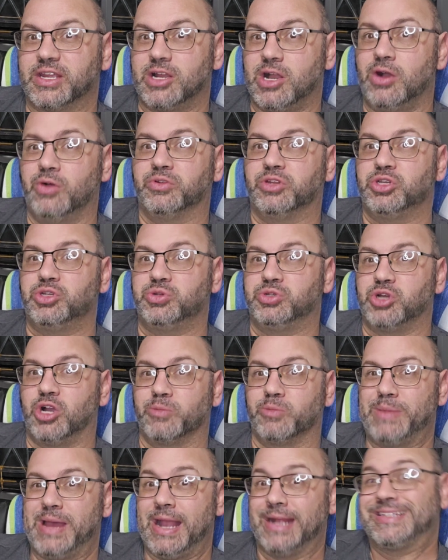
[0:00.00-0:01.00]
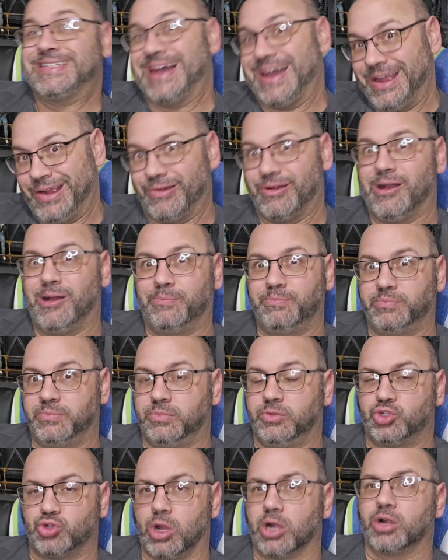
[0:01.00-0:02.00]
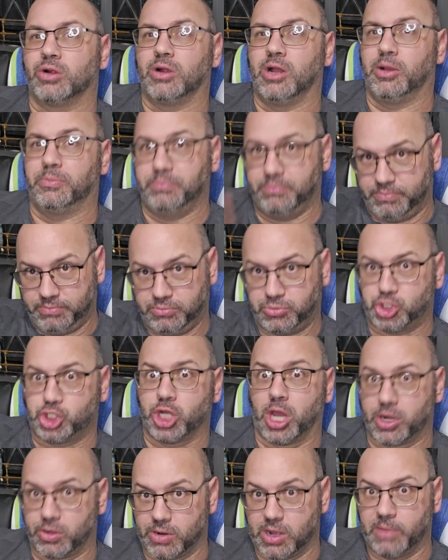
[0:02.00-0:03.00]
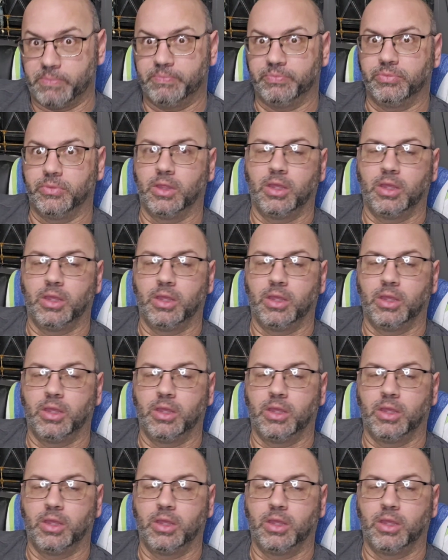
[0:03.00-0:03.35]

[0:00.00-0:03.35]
like, oh, did you talk back? Tie her up, drug her up, shut her up.